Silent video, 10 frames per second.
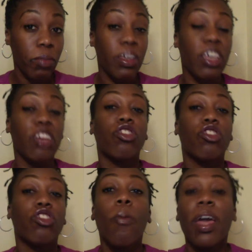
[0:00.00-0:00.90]
Because
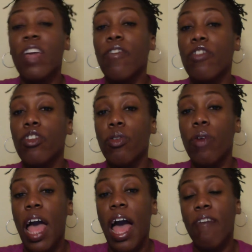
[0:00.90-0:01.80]
so many of you,
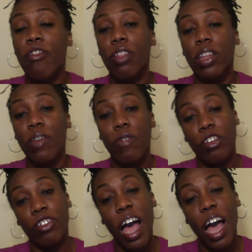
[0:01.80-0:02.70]
after the Live
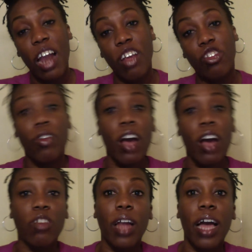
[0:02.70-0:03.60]
Richer Challenge, you
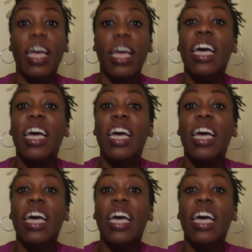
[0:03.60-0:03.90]
guys were like,